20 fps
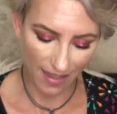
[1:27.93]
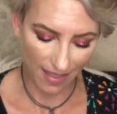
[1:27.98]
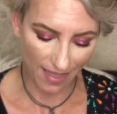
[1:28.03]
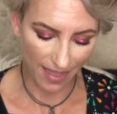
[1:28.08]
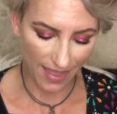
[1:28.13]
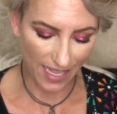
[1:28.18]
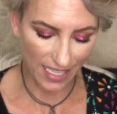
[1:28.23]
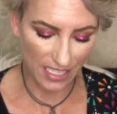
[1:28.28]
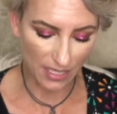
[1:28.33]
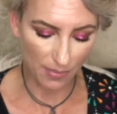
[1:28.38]

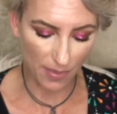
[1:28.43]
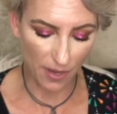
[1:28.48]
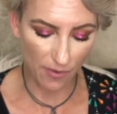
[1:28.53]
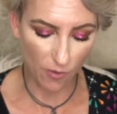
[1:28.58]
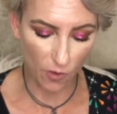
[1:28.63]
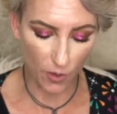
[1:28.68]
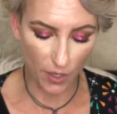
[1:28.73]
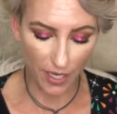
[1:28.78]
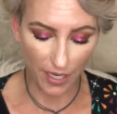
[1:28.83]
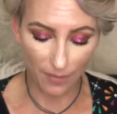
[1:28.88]
That's me
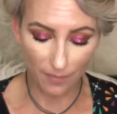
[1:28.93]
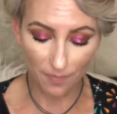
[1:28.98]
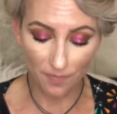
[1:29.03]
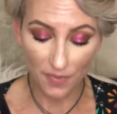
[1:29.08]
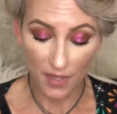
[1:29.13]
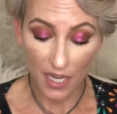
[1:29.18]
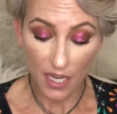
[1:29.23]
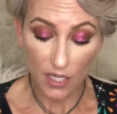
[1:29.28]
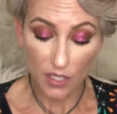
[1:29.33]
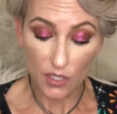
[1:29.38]
for you.
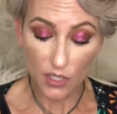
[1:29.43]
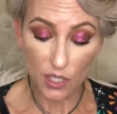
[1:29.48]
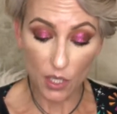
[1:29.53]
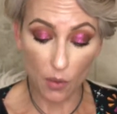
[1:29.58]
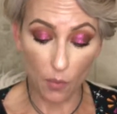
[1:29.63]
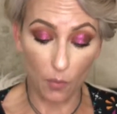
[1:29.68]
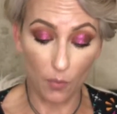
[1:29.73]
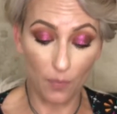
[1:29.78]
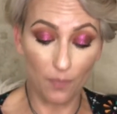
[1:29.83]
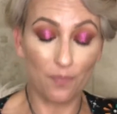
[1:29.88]

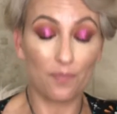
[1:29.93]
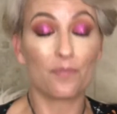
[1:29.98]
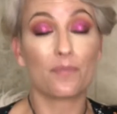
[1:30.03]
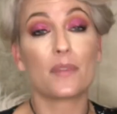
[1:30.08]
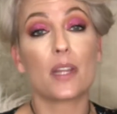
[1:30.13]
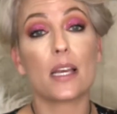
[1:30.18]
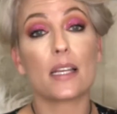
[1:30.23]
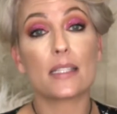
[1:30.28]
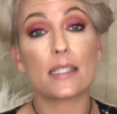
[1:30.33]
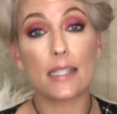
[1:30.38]
So,
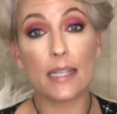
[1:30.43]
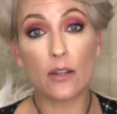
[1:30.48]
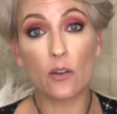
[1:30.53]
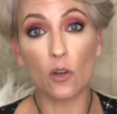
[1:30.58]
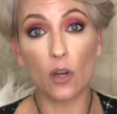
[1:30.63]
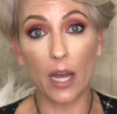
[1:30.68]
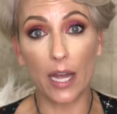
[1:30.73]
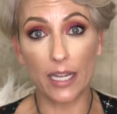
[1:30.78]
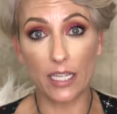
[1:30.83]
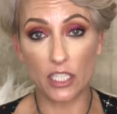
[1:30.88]

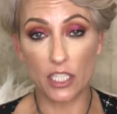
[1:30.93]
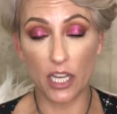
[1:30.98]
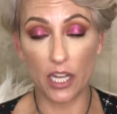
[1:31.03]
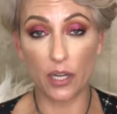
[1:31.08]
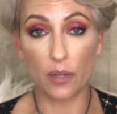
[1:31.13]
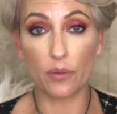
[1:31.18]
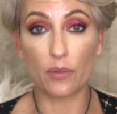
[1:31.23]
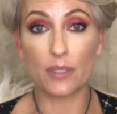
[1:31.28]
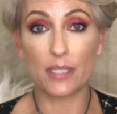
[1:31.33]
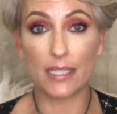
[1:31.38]
single
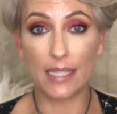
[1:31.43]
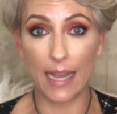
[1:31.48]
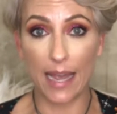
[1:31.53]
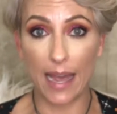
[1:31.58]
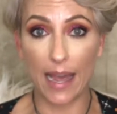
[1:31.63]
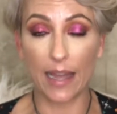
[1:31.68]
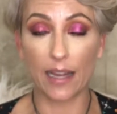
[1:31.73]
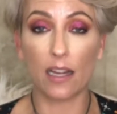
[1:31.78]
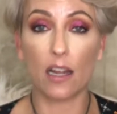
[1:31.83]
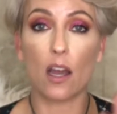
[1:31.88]
eyeshadow
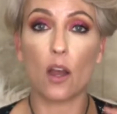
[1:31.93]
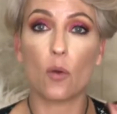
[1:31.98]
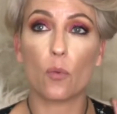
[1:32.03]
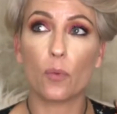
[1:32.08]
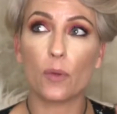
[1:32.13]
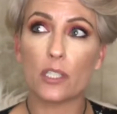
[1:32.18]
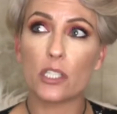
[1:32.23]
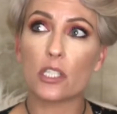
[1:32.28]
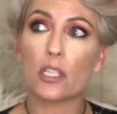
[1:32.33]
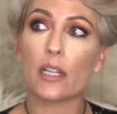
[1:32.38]
tag.
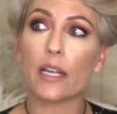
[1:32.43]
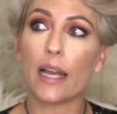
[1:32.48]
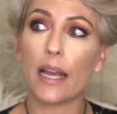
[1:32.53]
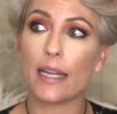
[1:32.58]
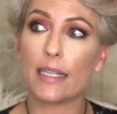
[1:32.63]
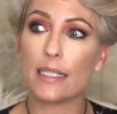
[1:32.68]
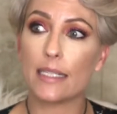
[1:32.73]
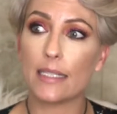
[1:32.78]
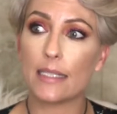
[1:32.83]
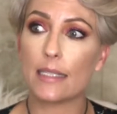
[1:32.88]
Originally,
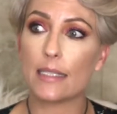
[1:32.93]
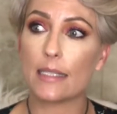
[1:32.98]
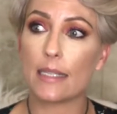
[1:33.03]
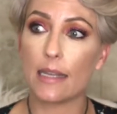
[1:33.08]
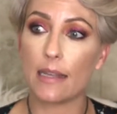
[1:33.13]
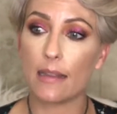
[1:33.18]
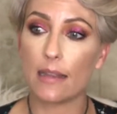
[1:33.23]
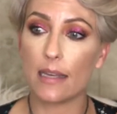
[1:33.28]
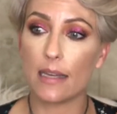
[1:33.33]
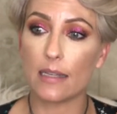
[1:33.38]
I did
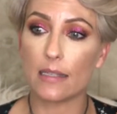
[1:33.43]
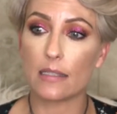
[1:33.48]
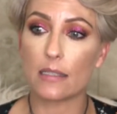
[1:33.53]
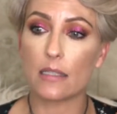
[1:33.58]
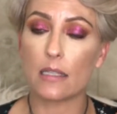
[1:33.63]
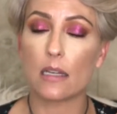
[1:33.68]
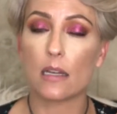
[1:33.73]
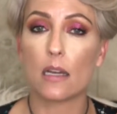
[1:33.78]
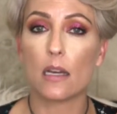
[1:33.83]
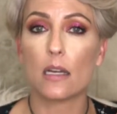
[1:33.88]
see
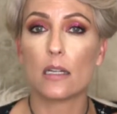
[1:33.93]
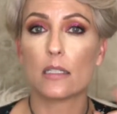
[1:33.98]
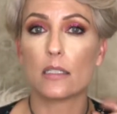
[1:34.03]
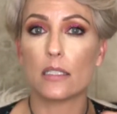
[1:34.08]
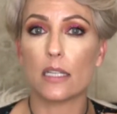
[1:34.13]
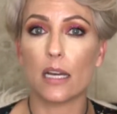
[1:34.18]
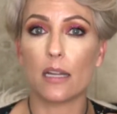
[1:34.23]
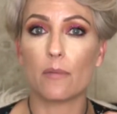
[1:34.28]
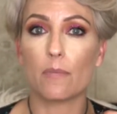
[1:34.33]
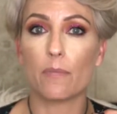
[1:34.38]
this
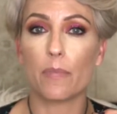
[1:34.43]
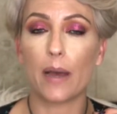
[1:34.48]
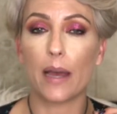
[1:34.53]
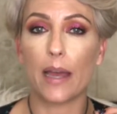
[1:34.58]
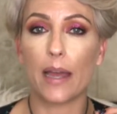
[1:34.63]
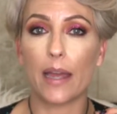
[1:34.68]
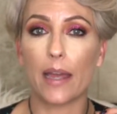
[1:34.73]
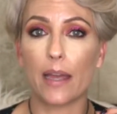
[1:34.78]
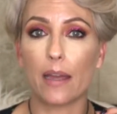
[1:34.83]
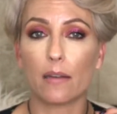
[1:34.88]
done
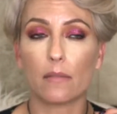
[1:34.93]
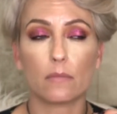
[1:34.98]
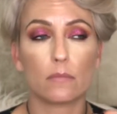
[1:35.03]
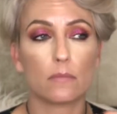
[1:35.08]
by.